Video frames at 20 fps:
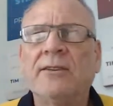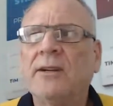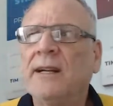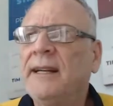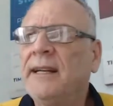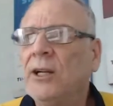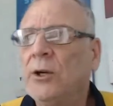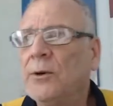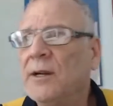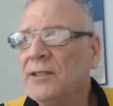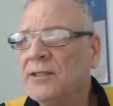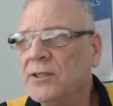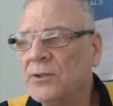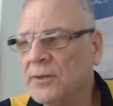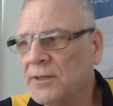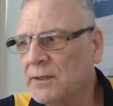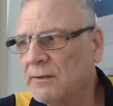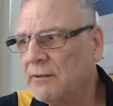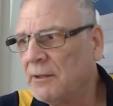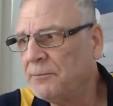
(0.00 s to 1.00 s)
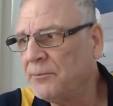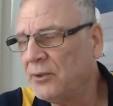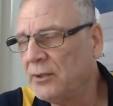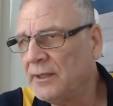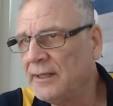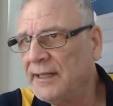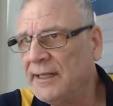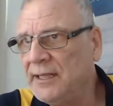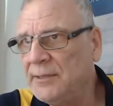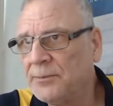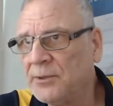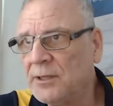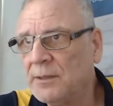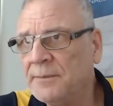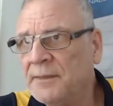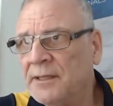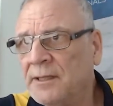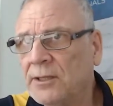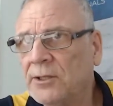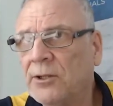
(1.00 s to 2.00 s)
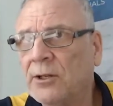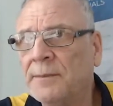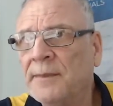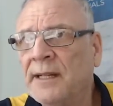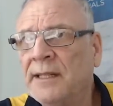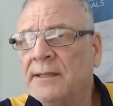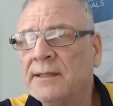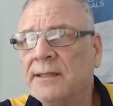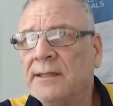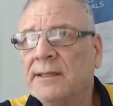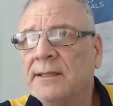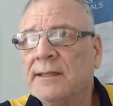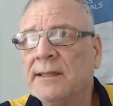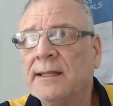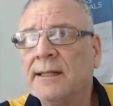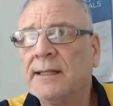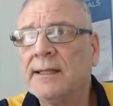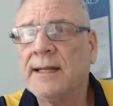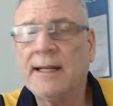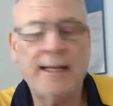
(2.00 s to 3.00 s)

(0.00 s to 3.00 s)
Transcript: if you've got any questions whatsoever, please put them in the comments.